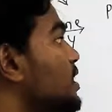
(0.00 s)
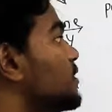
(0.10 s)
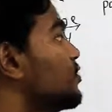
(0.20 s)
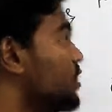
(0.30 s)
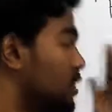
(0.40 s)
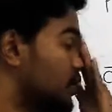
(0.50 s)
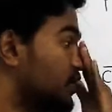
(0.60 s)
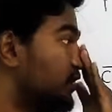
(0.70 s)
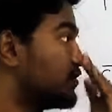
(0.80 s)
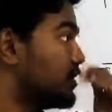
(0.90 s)
So here
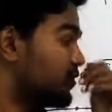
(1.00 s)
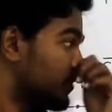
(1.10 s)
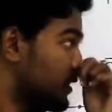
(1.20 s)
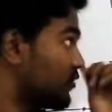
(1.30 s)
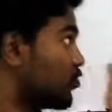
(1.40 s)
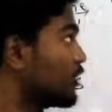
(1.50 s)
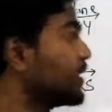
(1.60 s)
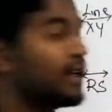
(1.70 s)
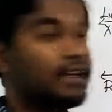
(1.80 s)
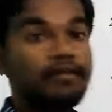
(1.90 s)
in first figure what they
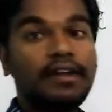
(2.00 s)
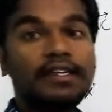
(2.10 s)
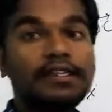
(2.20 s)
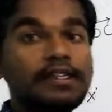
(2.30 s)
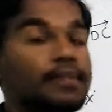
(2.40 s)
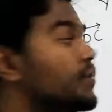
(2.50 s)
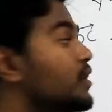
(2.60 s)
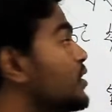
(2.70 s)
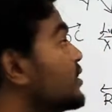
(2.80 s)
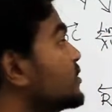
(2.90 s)
are given is,
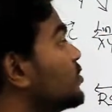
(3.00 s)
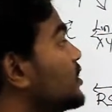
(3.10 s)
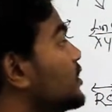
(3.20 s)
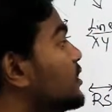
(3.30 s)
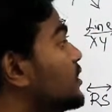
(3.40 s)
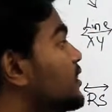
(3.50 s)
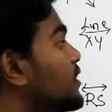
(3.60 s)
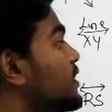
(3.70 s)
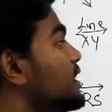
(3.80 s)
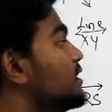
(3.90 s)
so here
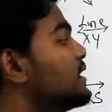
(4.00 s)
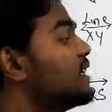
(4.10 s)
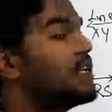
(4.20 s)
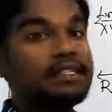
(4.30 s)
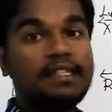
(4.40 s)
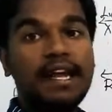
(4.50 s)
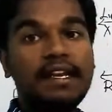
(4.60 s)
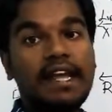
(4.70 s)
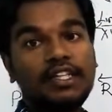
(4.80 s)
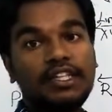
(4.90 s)
it is a less than
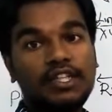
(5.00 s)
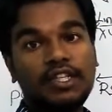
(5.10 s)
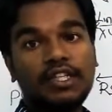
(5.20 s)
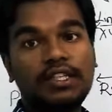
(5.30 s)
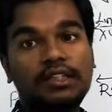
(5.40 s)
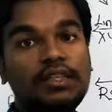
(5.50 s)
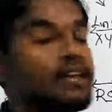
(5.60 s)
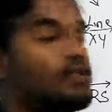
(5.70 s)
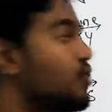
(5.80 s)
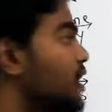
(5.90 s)
90 degree,
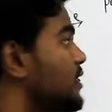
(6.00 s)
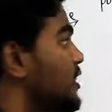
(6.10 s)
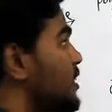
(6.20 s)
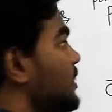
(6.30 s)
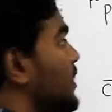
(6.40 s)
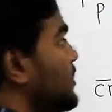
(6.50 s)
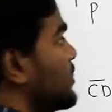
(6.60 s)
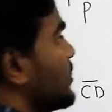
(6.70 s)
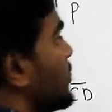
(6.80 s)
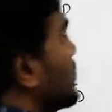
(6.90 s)
then you can take it as